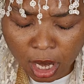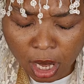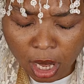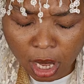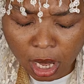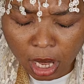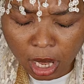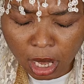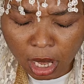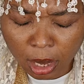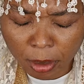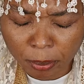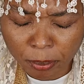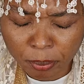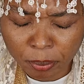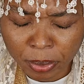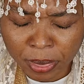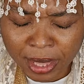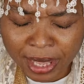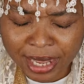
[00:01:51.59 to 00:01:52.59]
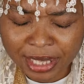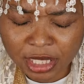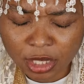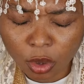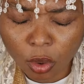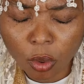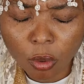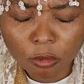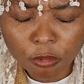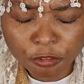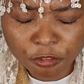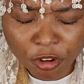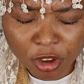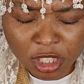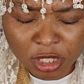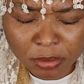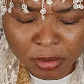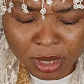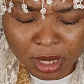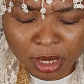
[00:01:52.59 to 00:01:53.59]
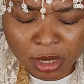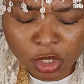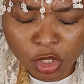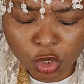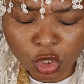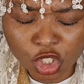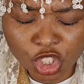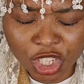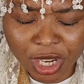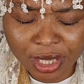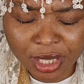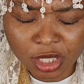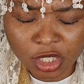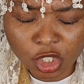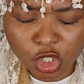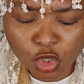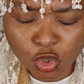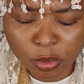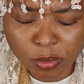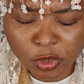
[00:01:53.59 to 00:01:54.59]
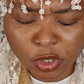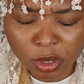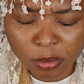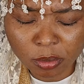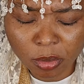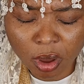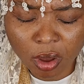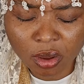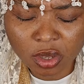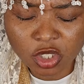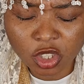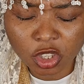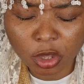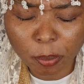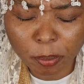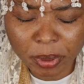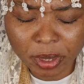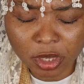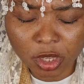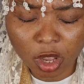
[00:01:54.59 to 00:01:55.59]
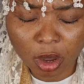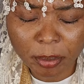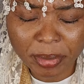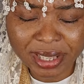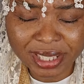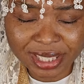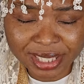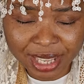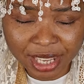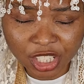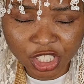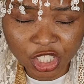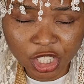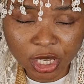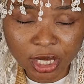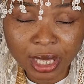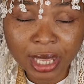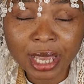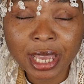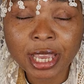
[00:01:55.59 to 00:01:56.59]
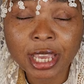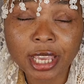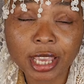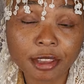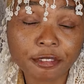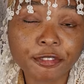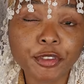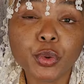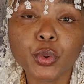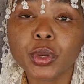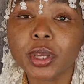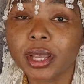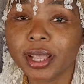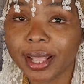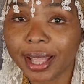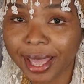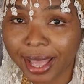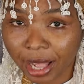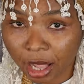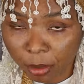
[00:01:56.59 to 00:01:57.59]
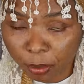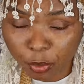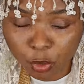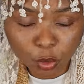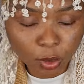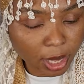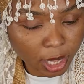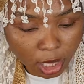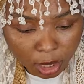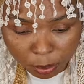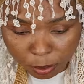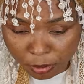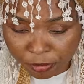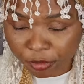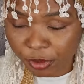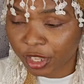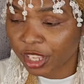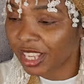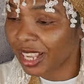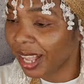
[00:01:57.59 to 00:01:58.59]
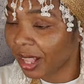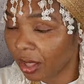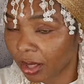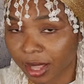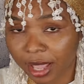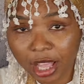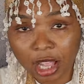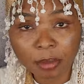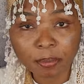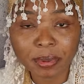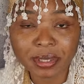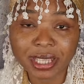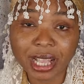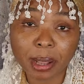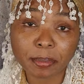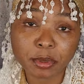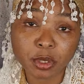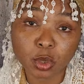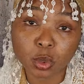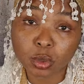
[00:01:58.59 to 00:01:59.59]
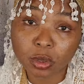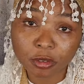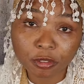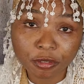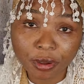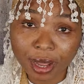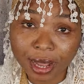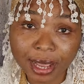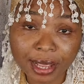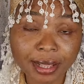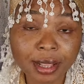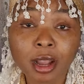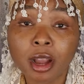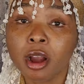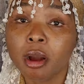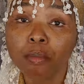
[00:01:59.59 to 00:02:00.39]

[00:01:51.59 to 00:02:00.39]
Um, it's a GoFundMe, so check the description box or the pinned comment section. If you can help, you help. If you cannot help, it's absolutely fine.